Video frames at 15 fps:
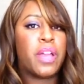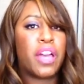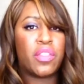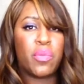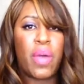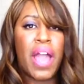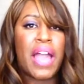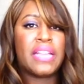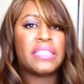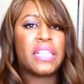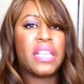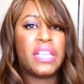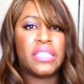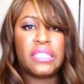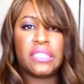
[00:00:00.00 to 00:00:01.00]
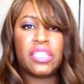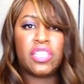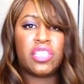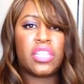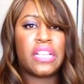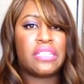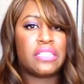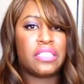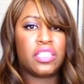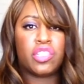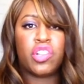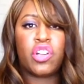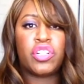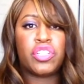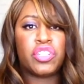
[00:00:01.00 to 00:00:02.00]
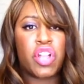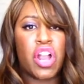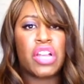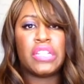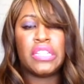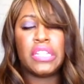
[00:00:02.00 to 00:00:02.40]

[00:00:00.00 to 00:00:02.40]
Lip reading: otherwise it's just gonna start